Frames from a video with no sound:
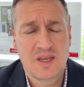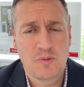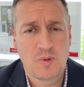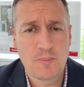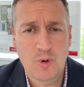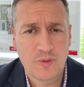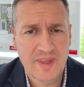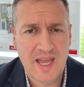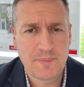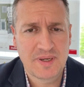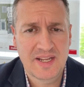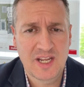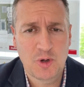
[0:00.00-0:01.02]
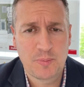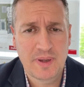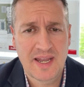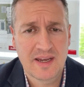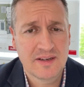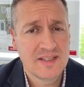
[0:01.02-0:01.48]
We're more than happy to help
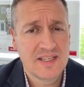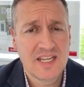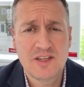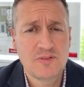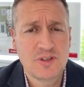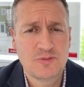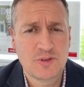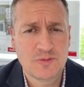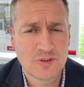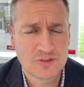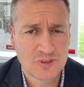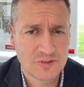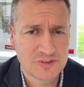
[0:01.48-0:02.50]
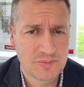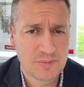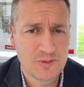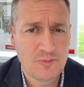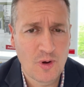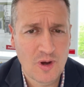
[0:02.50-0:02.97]
out. Even if you've just got
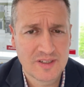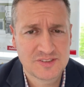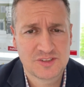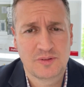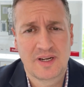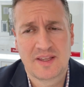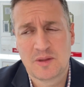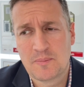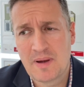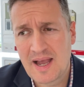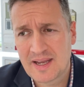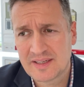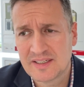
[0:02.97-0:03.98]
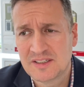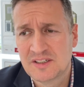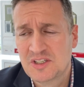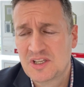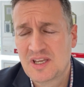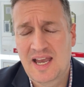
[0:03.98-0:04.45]
some advice around the market,
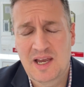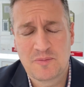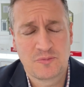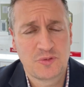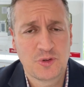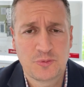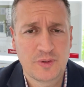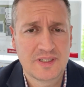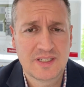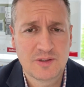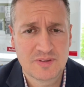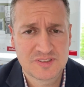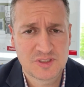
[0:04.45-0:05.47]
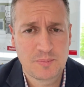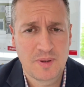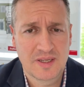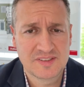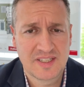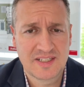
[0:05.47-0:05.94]
feel free to give us a
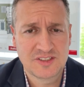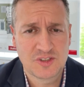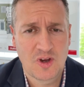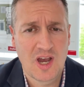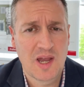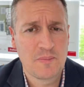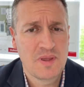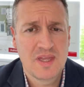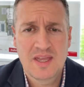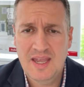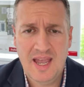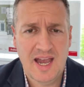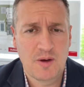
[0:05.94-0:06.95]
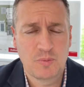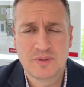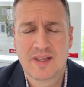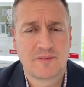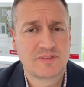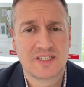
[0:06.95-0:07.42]
buzz anytime.
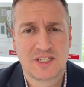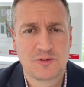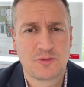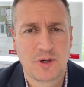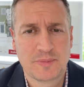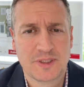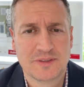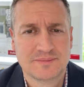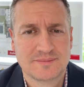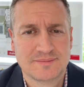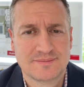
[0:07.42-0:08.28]
We'd love to hear from you.